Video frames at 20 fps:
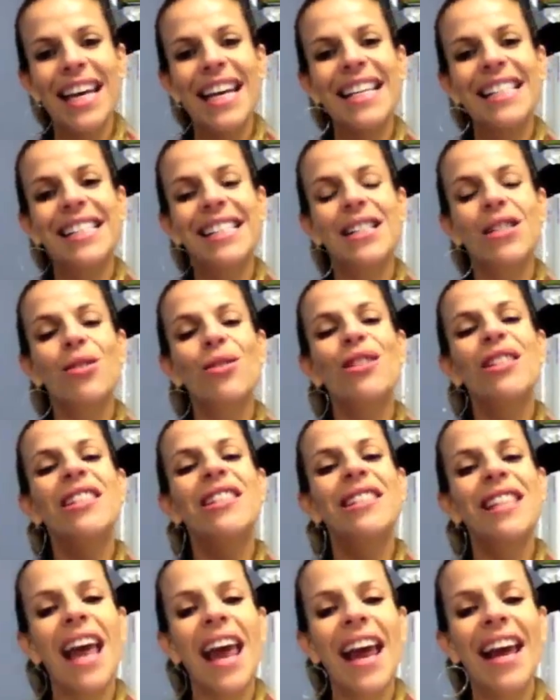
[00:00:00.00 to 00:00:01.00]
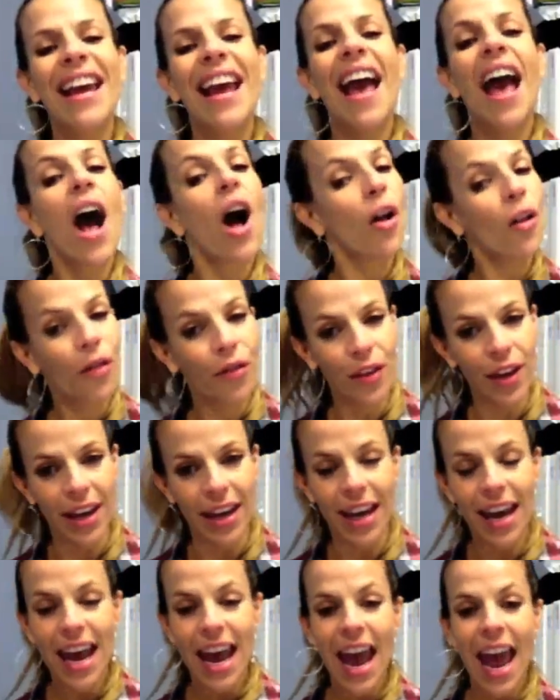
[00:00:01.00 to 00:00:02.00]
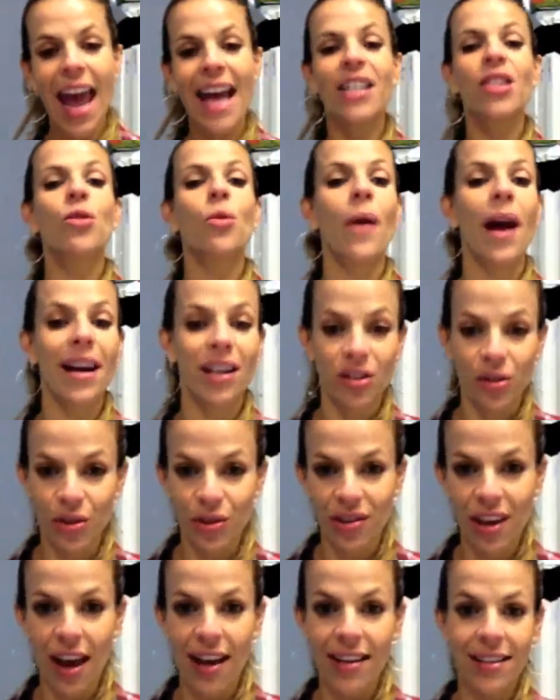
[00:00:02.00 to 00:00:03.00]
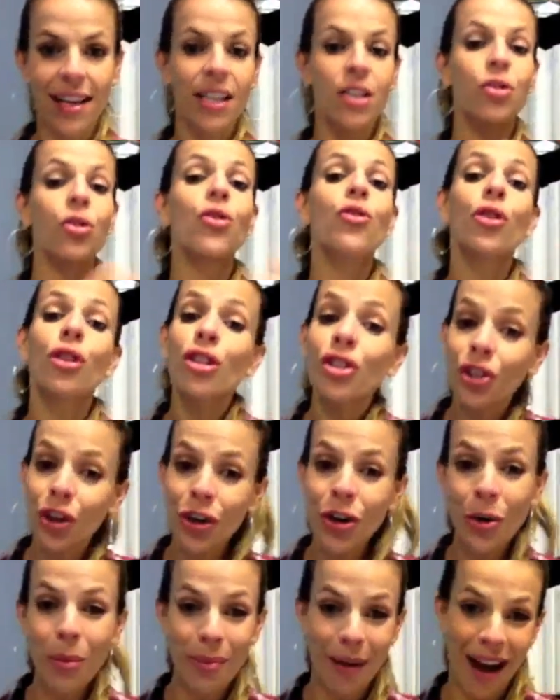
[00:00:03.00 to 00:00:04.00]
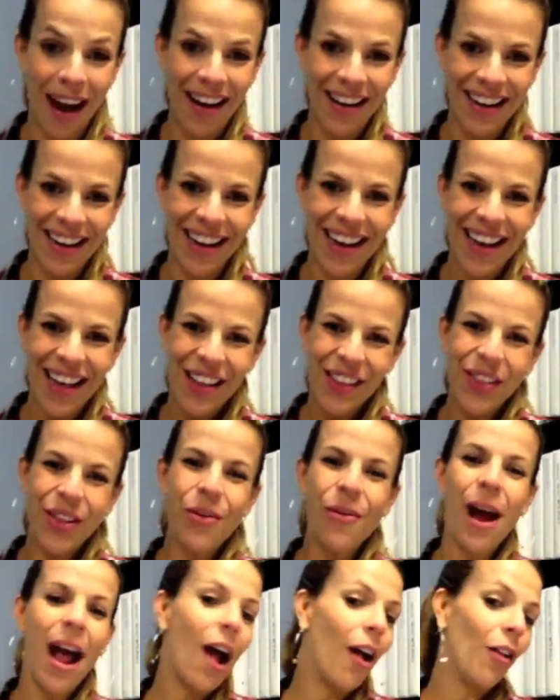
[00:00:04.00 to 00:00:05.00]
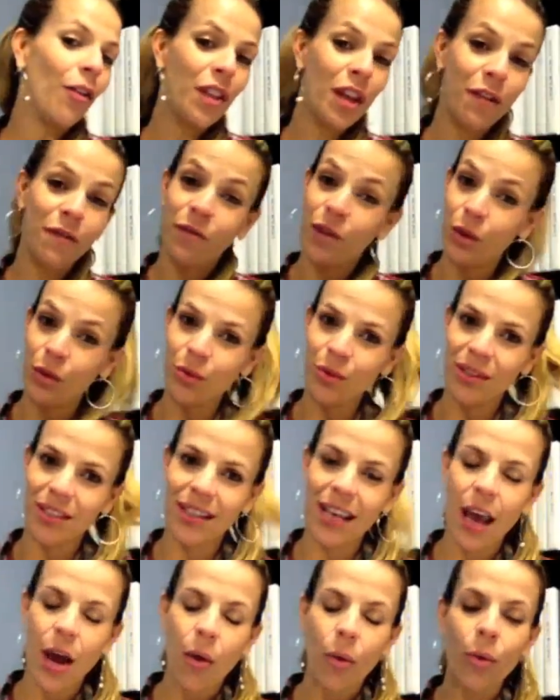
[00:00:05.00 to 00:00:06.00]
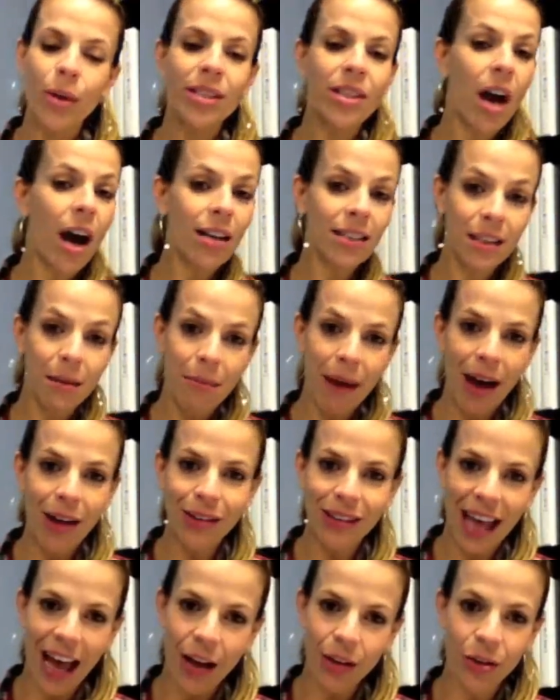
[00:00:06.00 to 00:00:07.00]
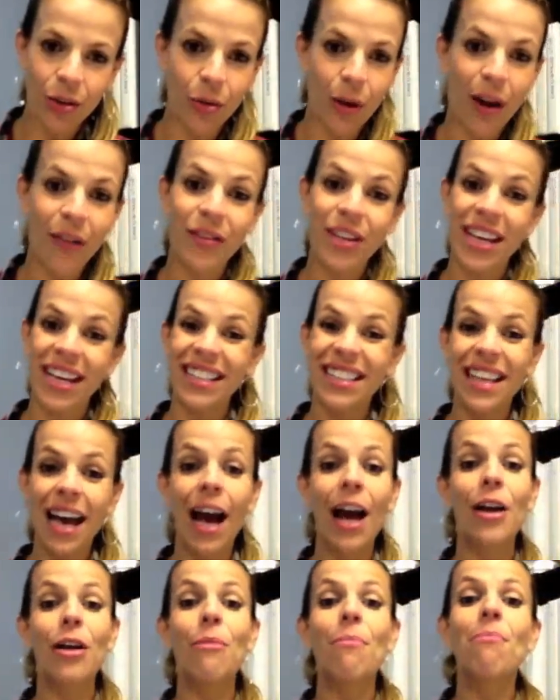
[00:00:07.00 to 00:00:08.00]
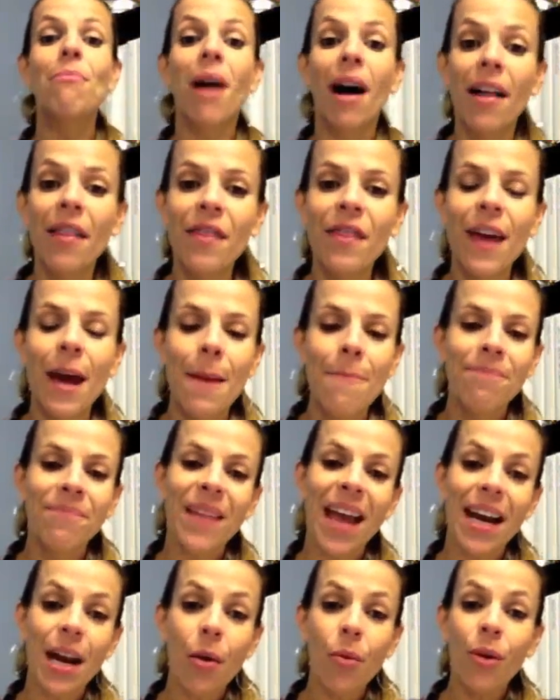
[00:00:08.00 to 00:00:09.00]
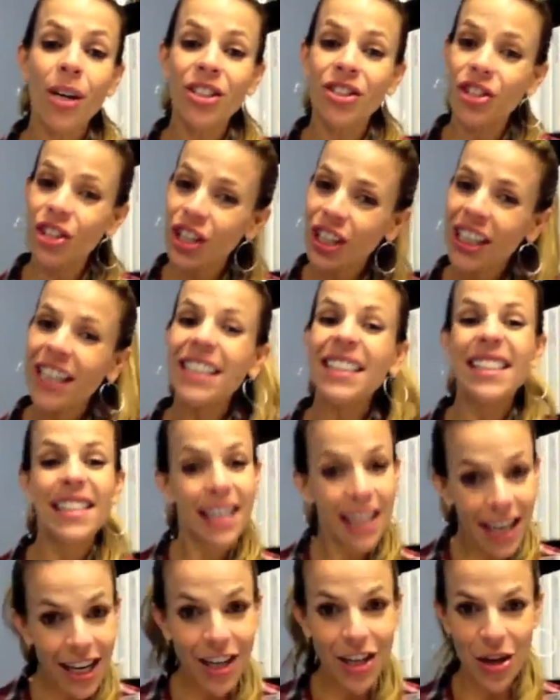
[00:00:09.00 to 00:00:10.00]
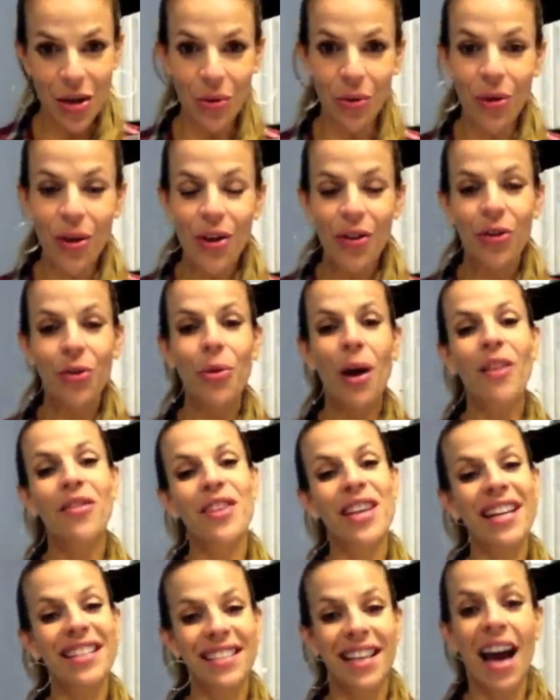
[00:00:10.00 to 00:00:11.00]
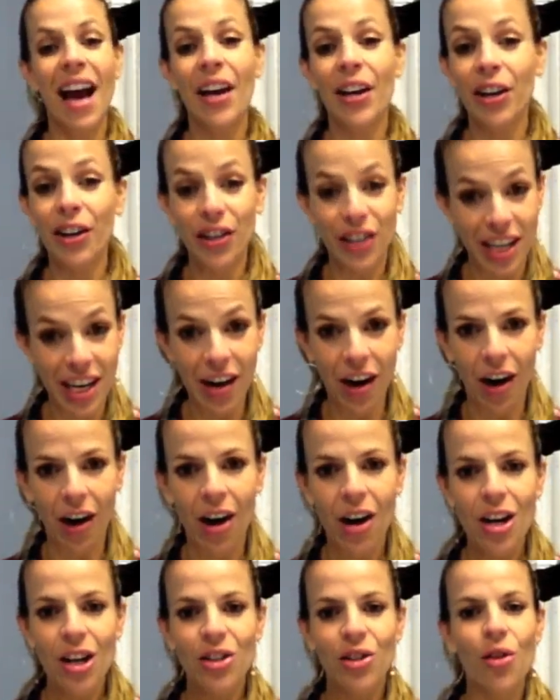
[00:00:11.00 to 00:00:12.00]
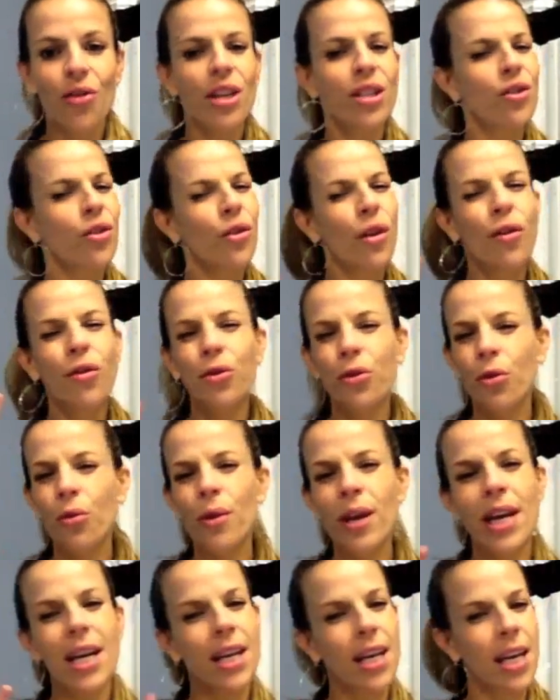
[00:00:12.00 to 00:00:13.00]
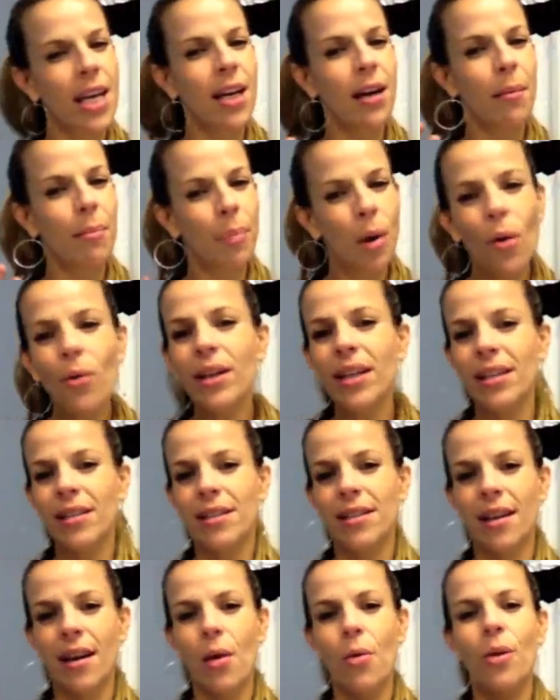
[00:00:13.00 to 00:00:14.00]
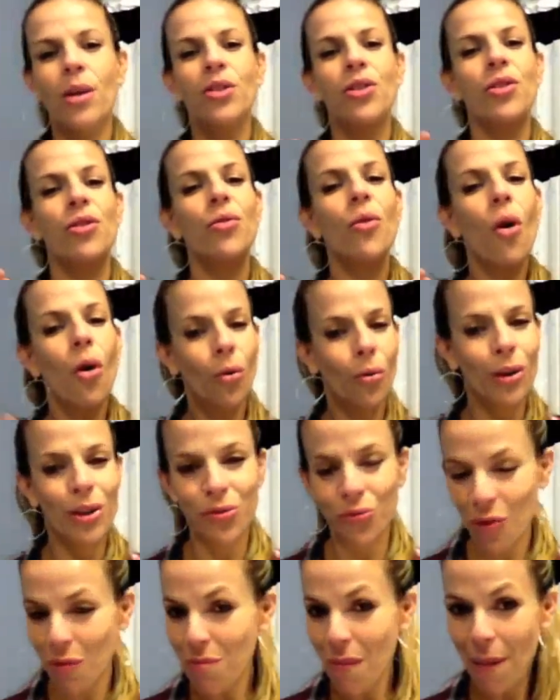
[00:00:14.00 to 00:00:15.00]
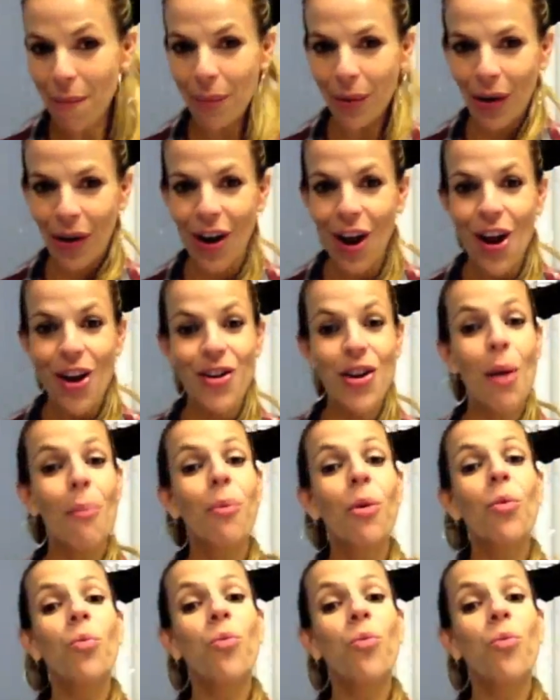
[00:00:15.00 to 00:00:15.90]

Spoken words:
is to stay healthy and to exercise and to nurture your body through healthy foods. We talked about that throughout the entire month. And I want you to continue throughout the entire year. So these are the 3 key components that I want you to always remember. Number